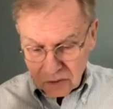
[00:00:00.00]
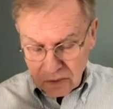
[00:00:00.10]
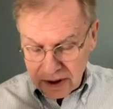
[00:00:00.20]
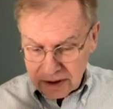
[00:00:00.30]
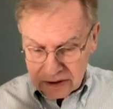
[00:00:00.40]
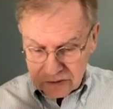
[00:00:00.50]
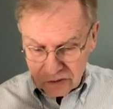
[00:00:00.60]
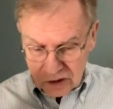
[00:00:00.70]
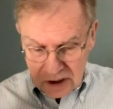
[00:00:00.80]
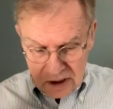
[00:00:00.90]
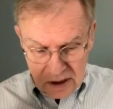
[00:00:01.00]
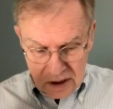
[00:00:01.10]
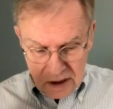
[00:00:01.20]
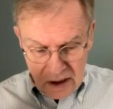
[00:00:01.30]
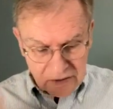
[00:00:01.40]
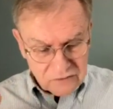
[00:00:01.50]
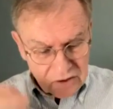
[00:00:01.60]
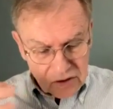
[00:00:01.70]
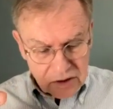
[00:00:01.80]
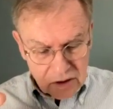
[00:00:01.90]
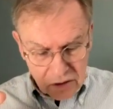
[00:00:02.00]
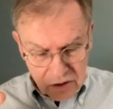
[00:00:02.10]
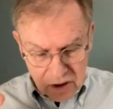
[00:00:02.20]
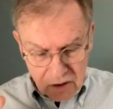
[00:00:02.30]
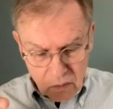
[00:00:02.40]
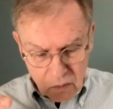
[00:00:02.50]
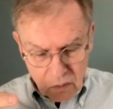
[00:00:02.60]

wreckage, I still don't think